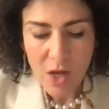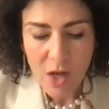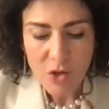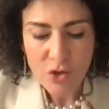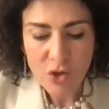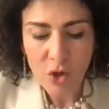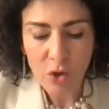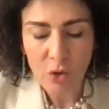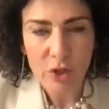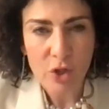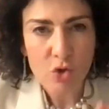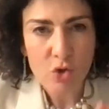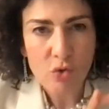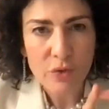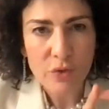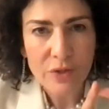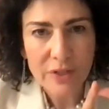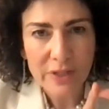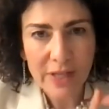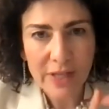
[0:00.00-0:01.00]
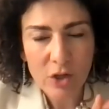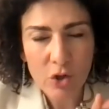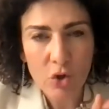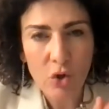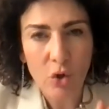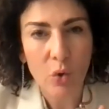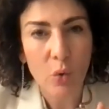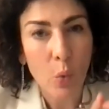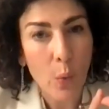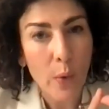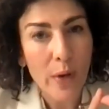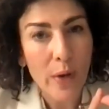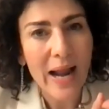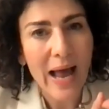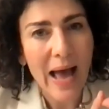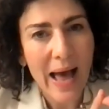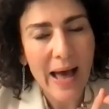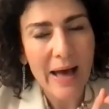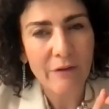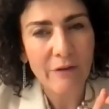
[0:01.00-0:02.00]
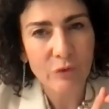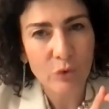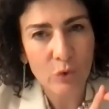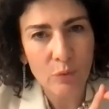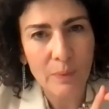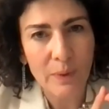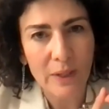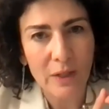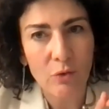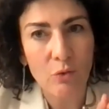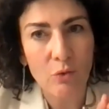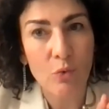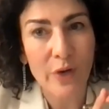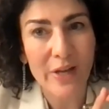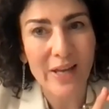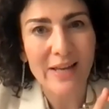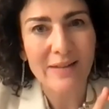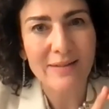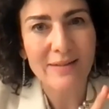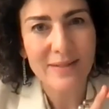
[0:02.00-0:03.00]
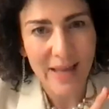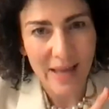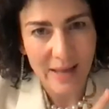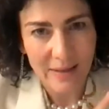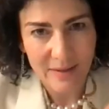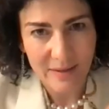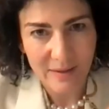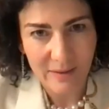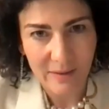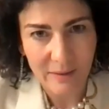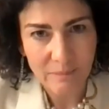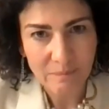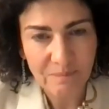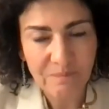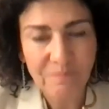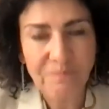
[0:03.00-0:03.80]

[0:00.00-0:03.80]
So the jurisdiction will have to be reassessed